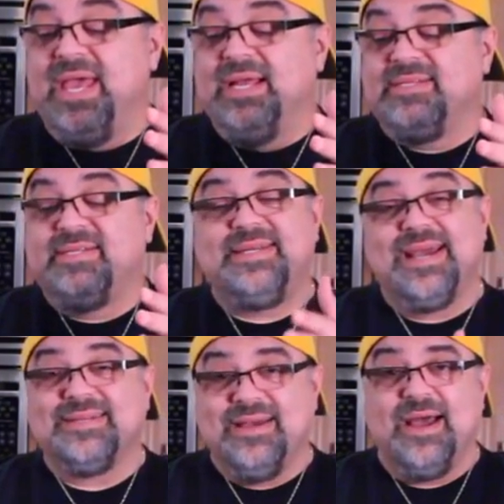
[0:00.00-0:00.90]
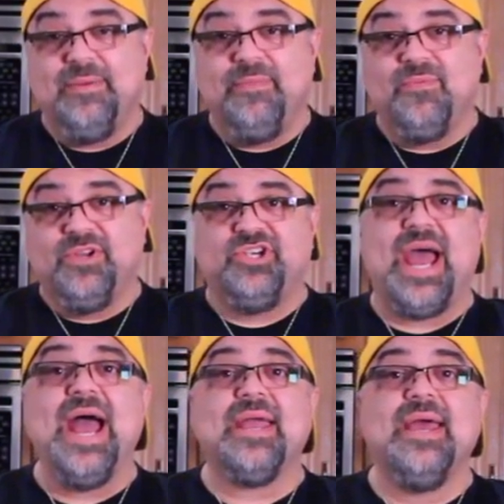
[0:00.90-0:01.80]
It's Tech Time with
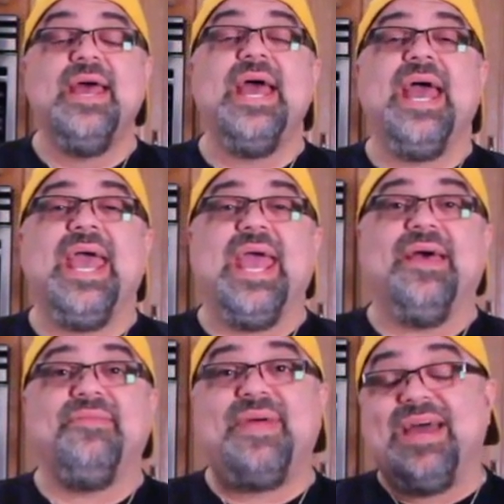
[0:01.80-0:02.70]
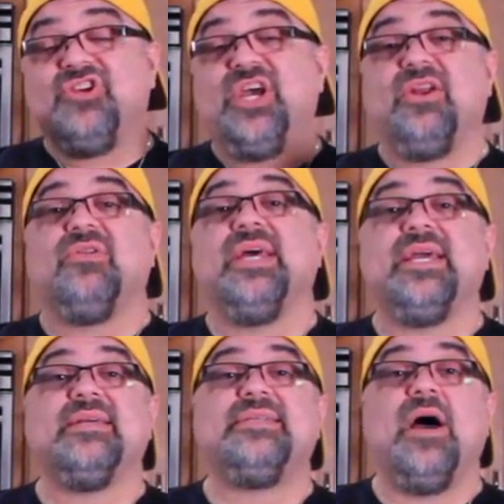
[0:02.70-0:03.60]
Jack, and that channel
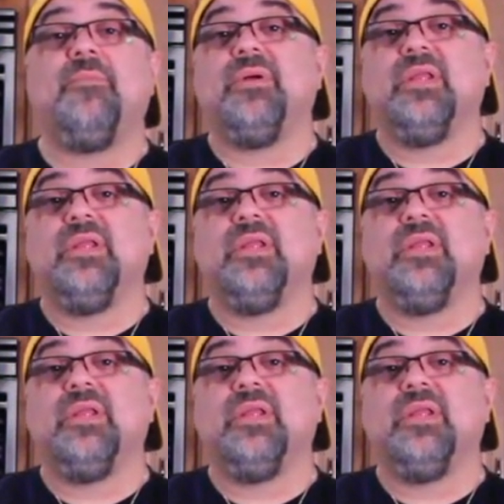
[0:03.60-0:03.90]
link is down